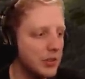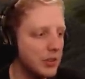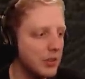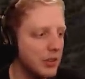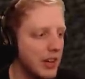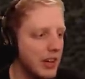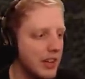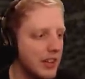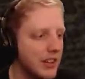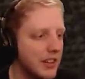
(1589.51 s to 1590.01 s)

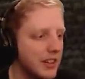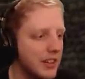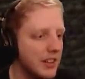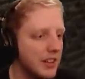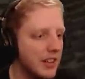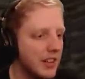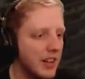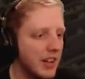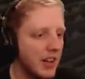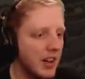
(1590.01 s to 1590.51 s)
terrain.
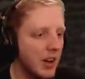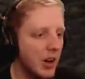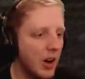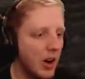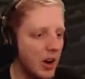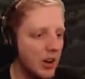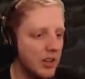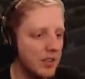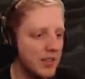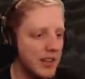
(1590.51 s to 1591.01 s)

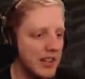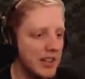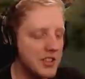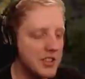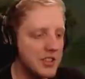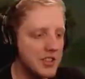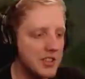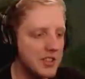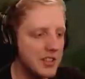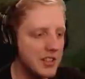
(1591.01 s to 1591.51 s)
Oh, the
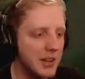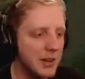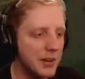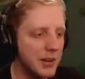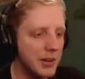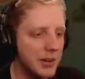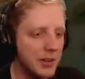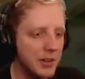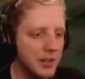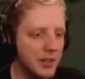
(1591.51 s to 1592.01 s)
village. There we
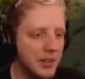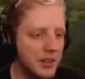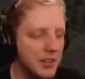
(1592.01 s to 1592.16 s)
go.